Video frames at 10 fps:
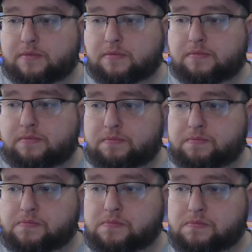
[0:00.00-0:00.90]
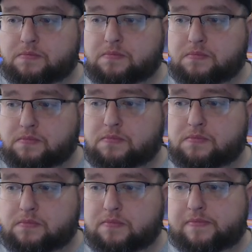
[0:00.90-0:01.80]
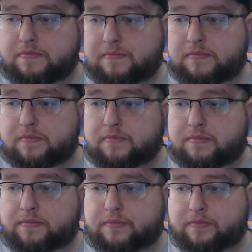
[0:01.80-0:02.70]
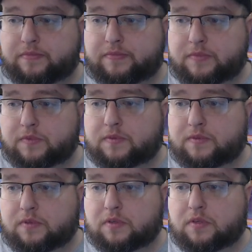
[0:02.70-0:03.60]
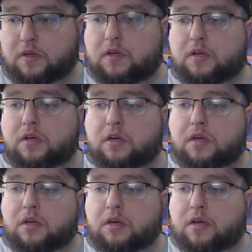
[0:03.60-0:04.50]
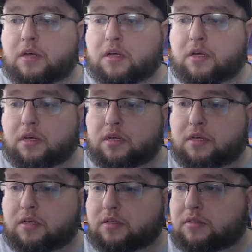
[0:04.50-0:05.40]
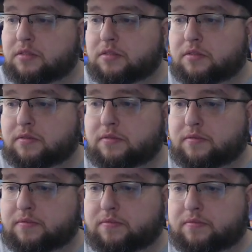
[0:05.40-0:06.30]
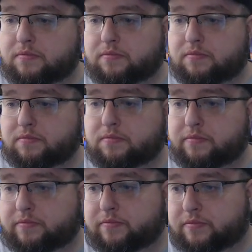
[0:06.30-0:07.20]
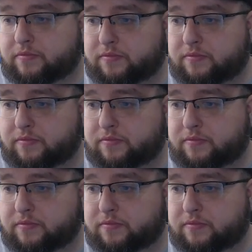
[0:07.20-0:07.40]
[no speech]